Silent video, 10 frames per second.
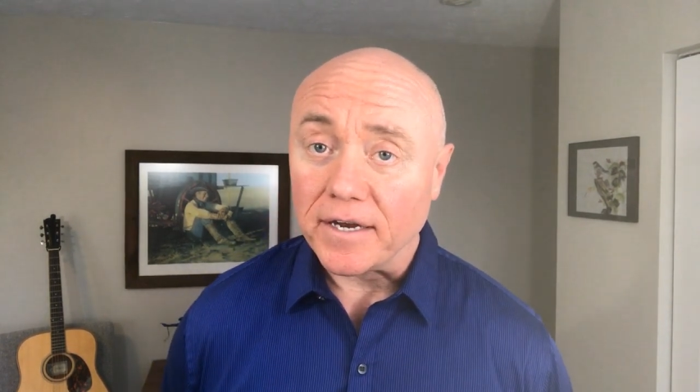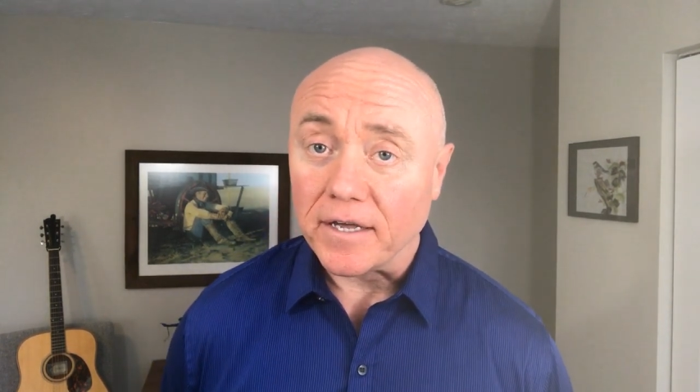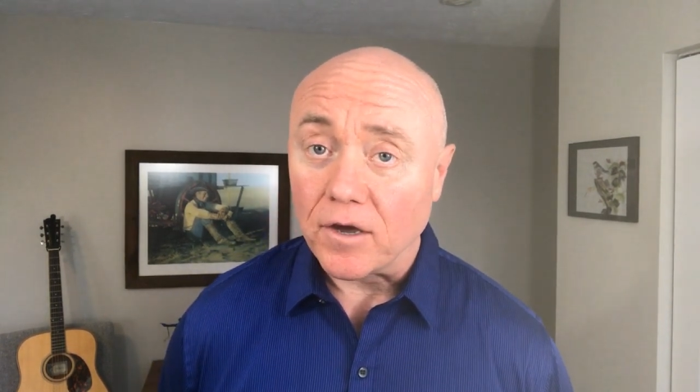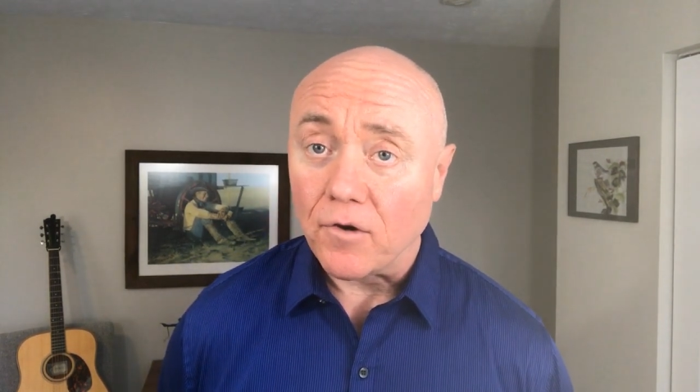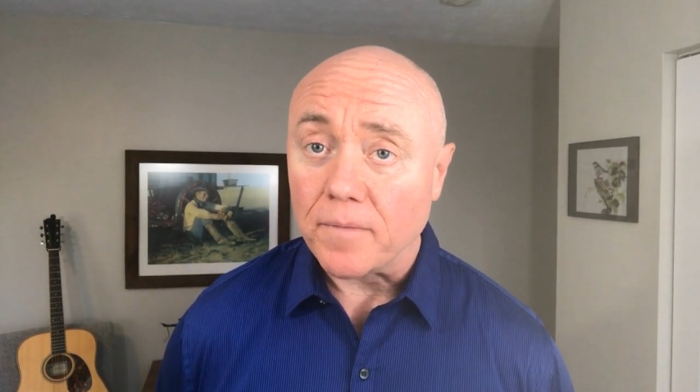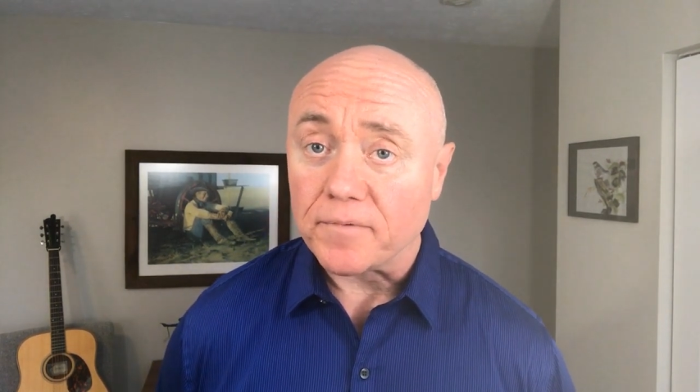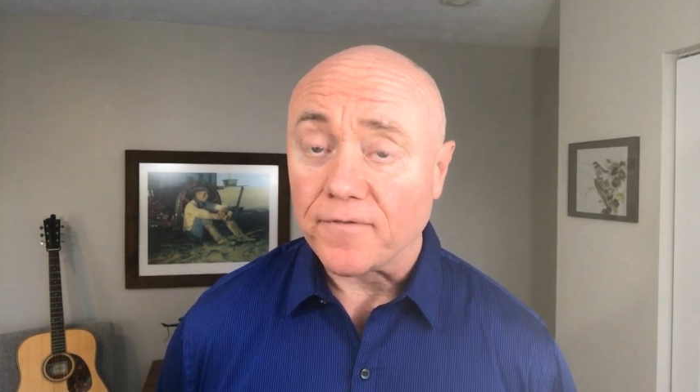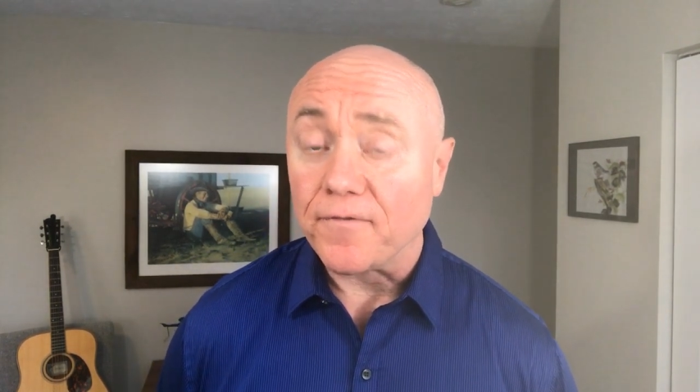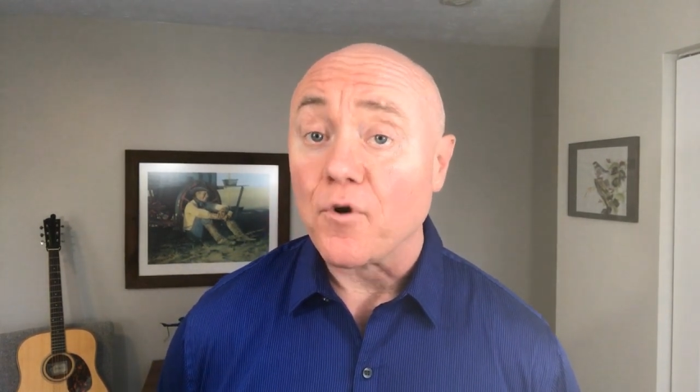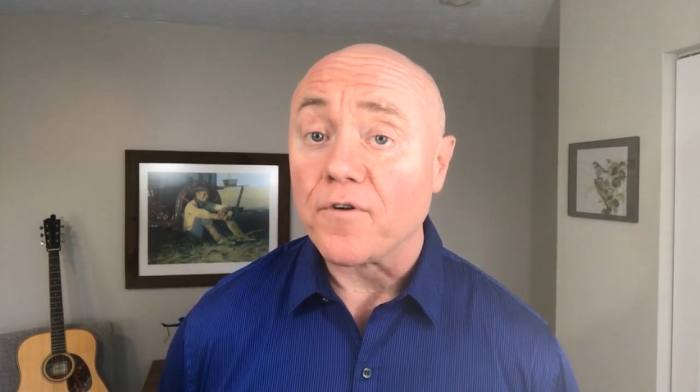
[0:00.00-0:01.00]
and go up to
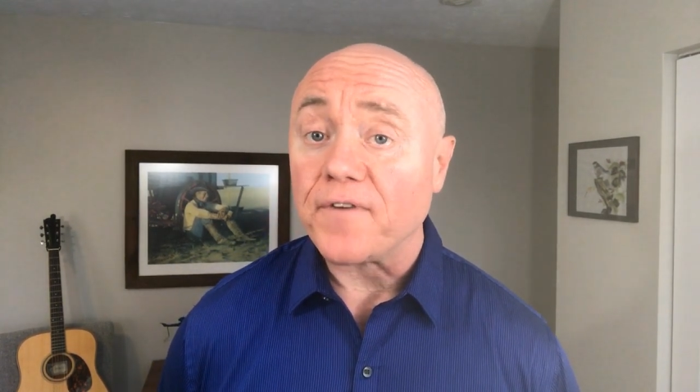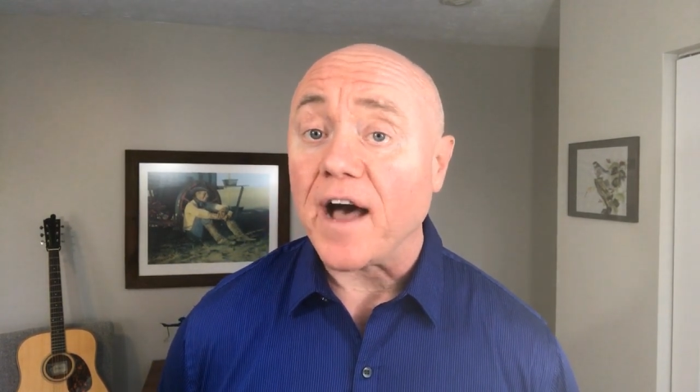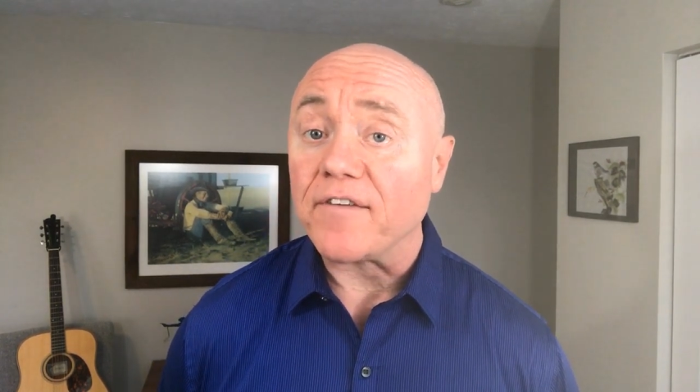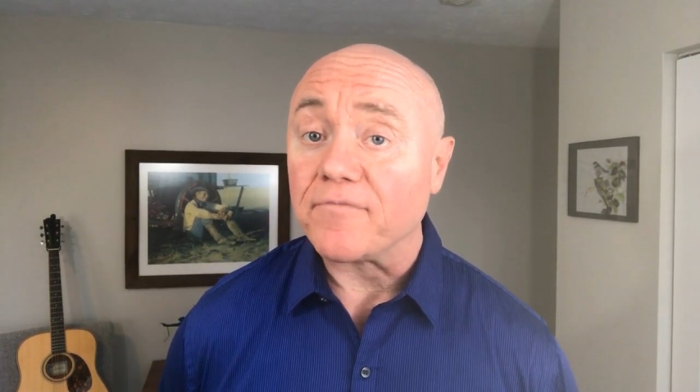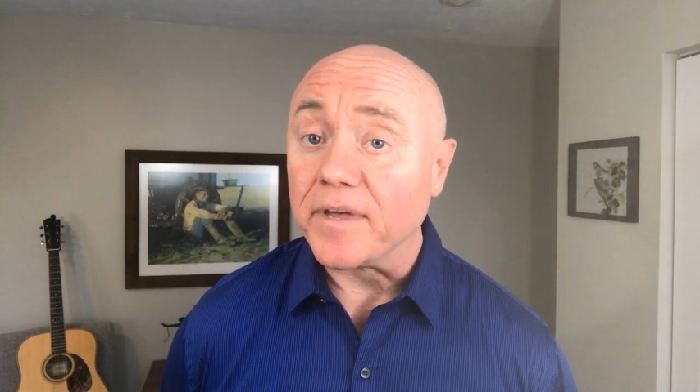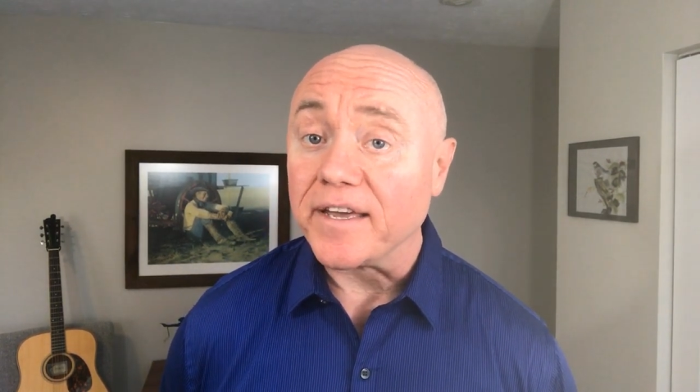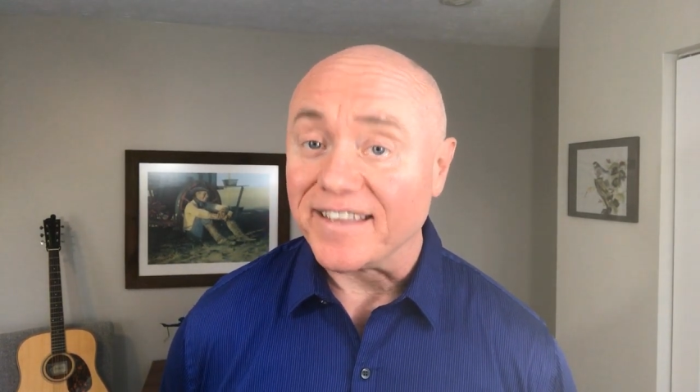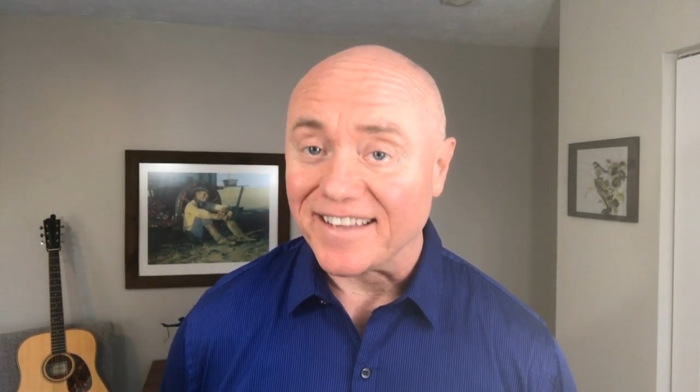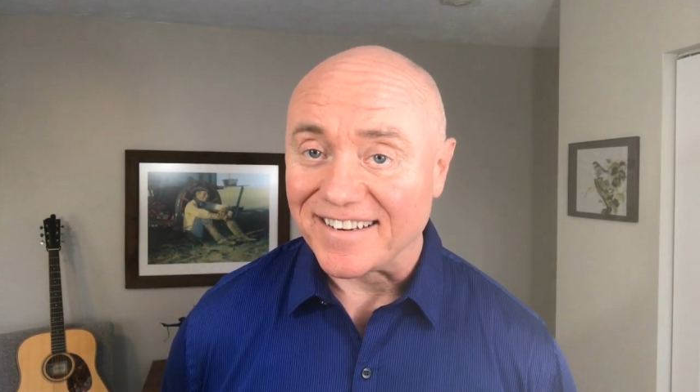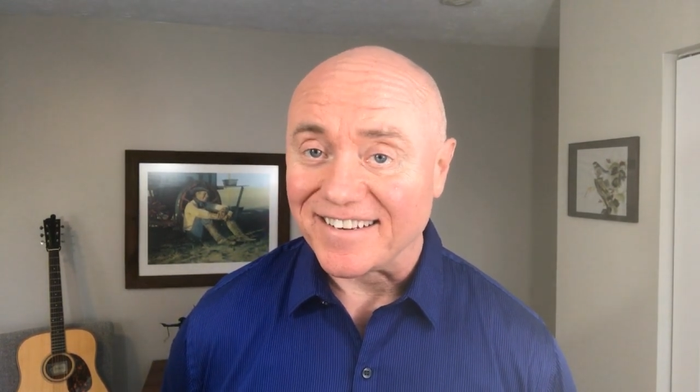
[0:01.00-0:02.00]
$4 or $5 million.